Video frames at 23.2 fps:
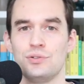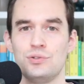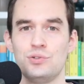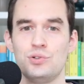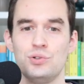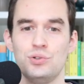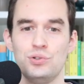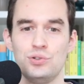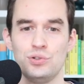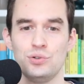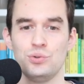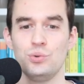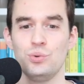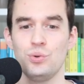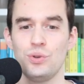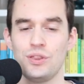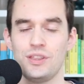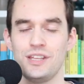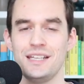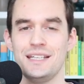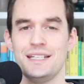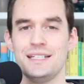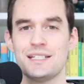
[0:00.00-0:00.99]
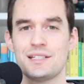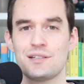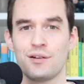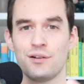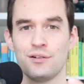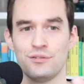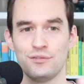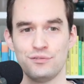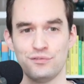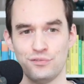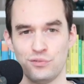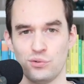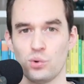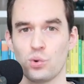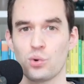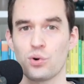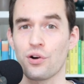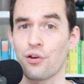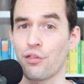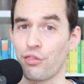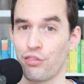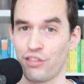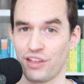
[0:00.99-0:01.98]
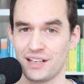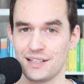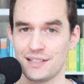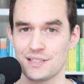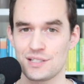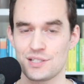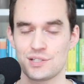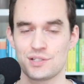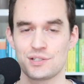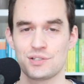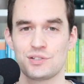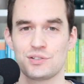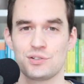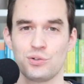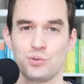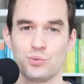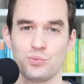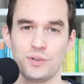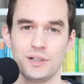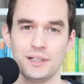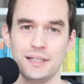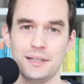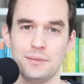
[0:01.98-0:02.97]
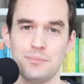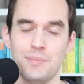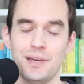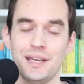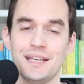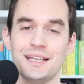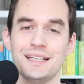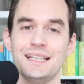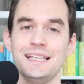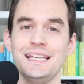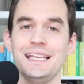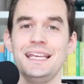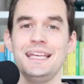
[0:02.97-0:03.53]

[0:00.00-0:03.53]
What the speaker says: to do these four things to really make it